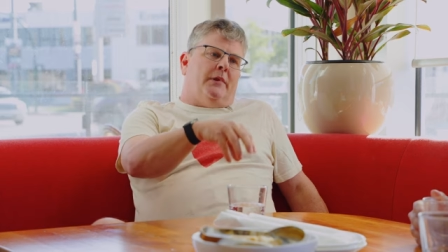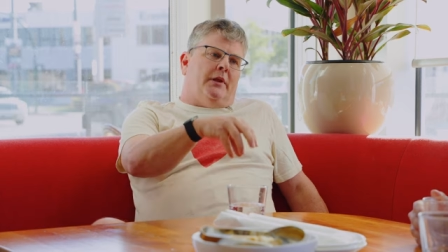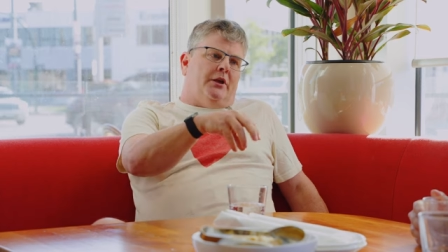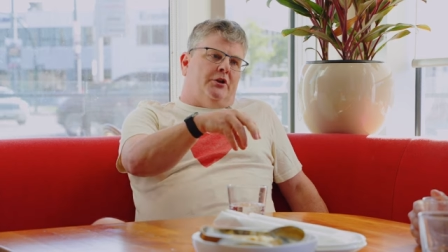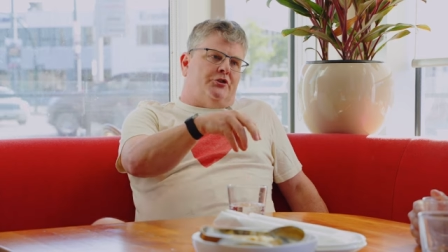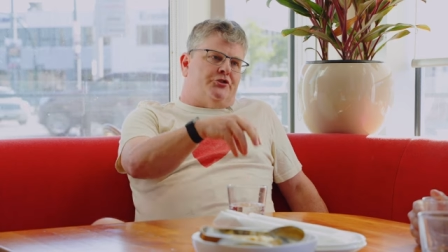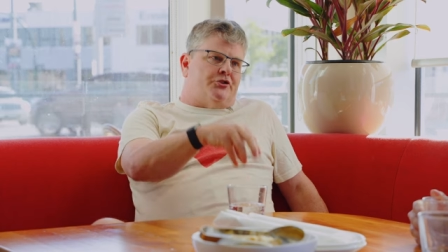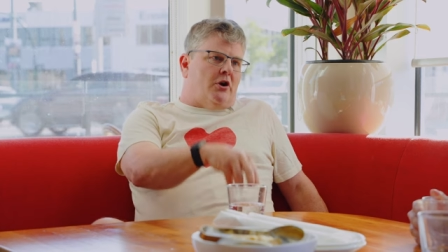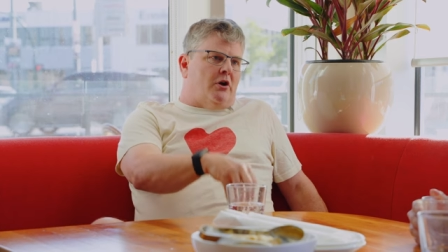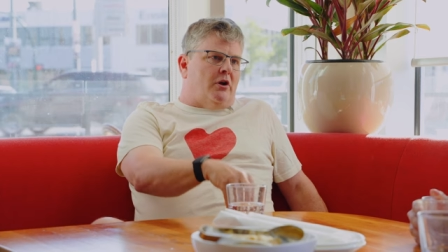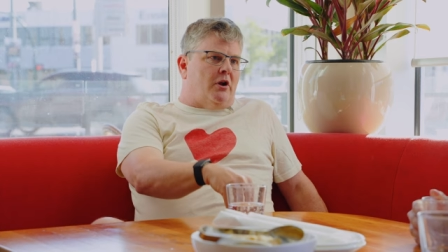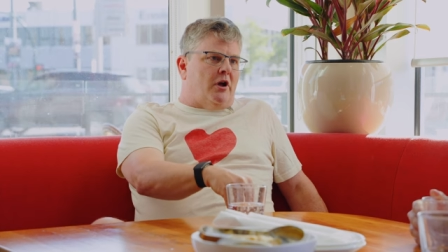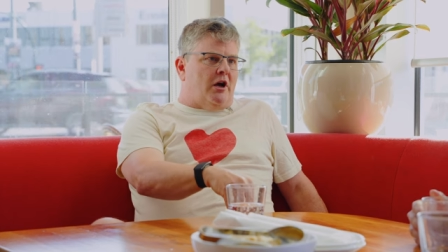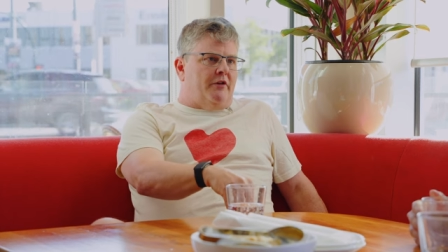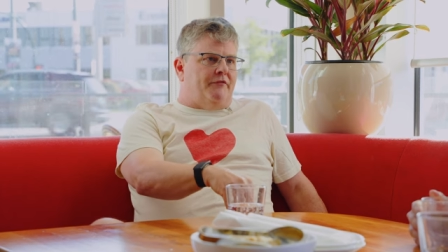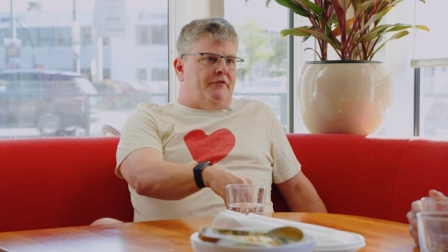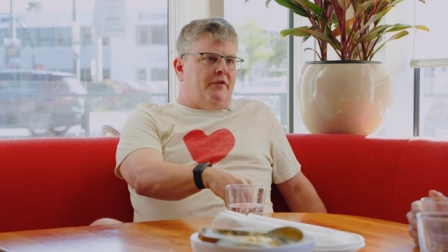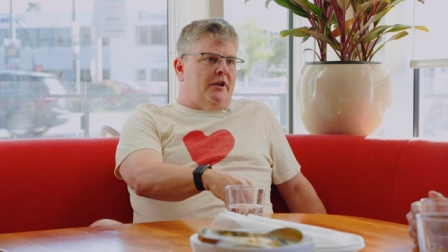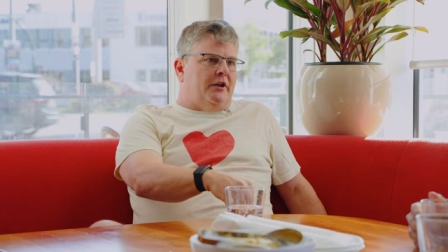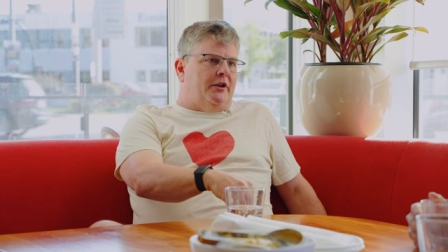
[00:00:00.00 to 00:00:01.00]
you start
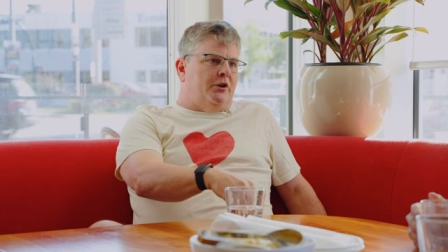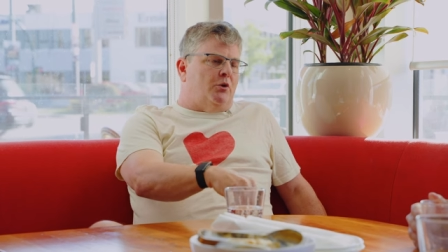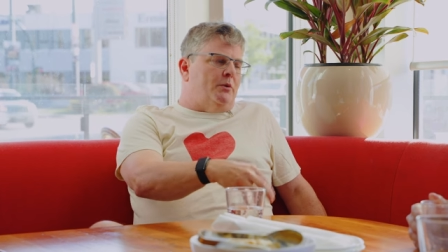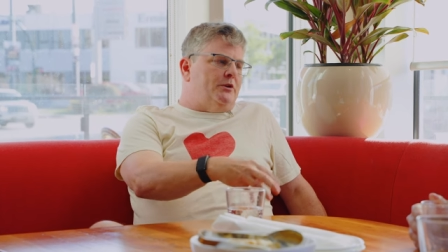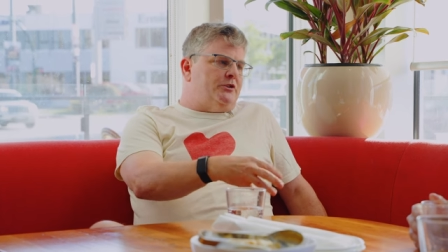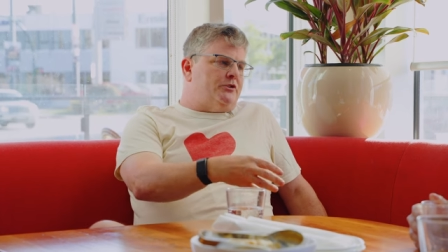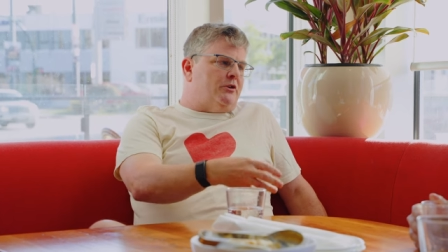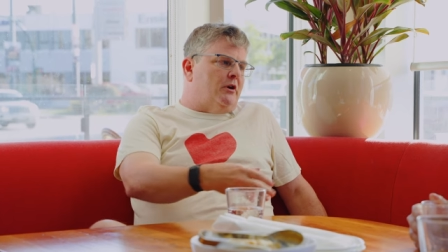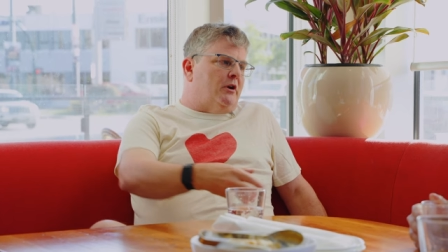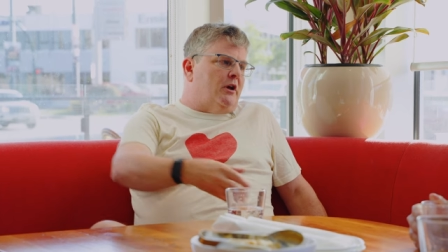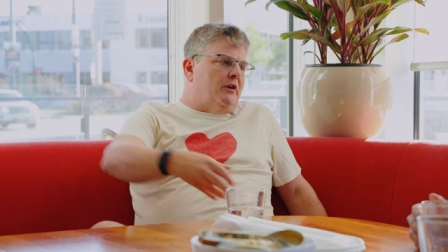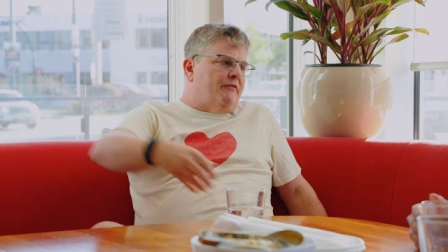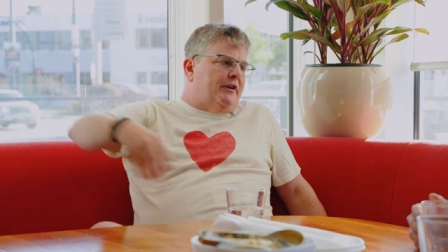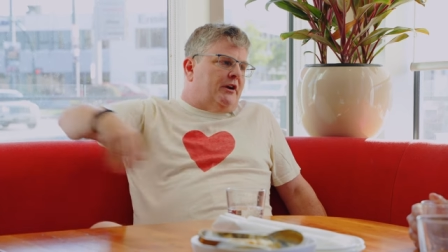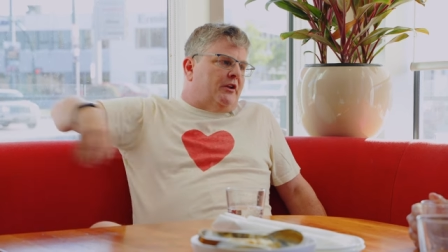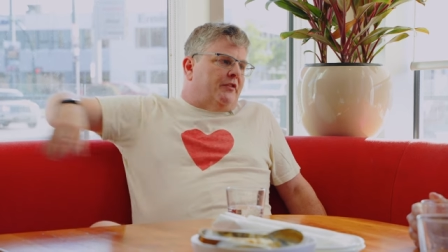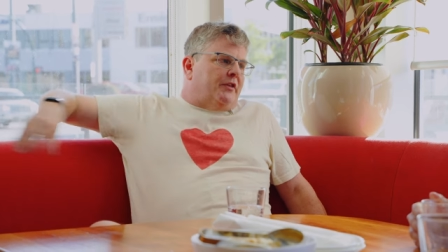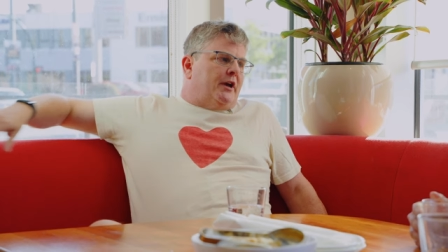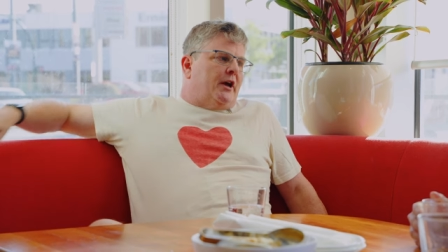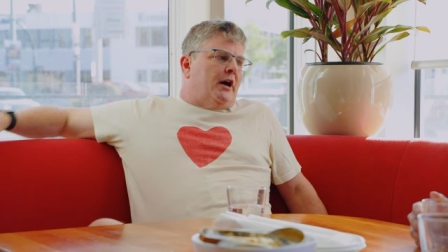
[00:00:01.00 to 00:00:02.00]
off, and you always start off
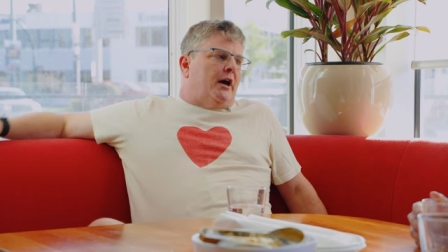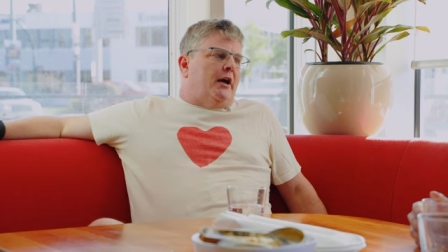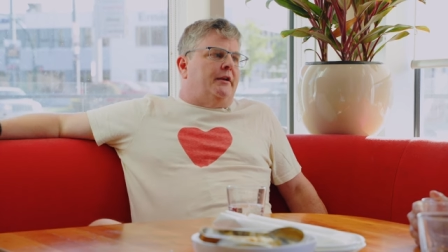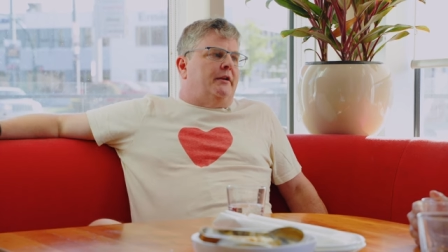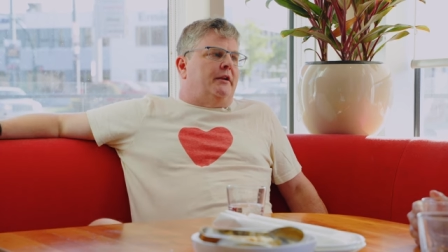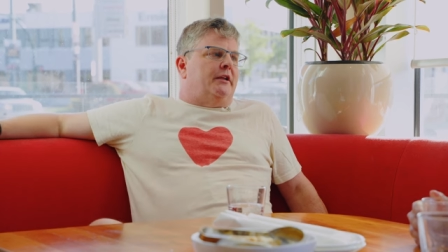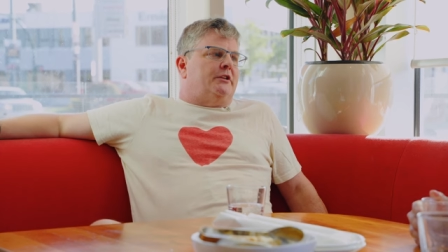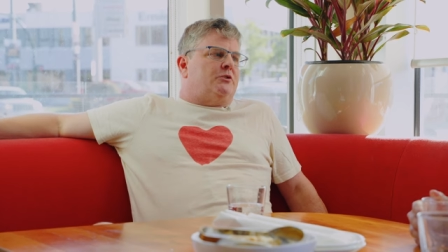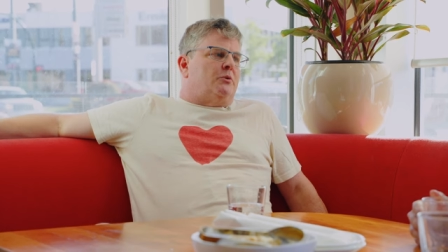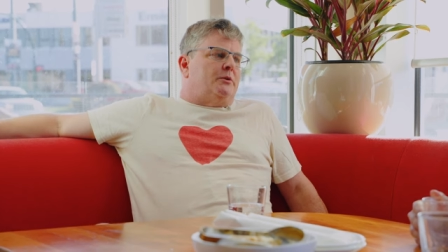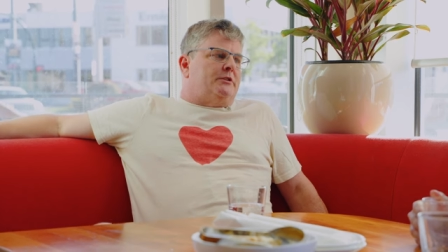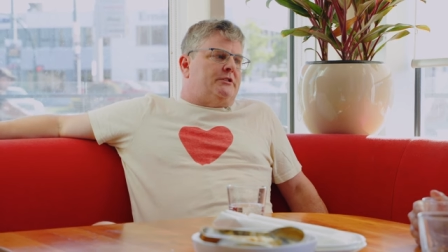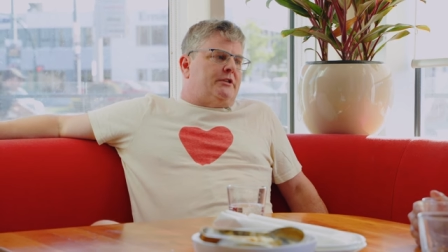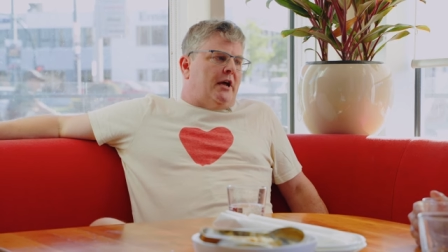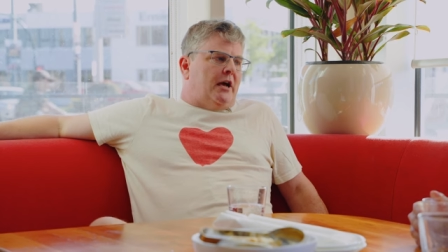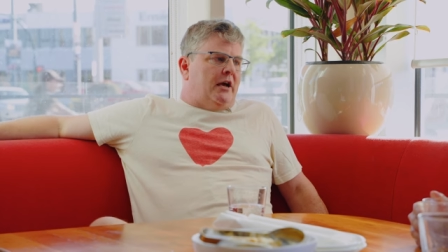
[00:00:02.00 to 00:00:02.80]
under the gun. It's always yeah.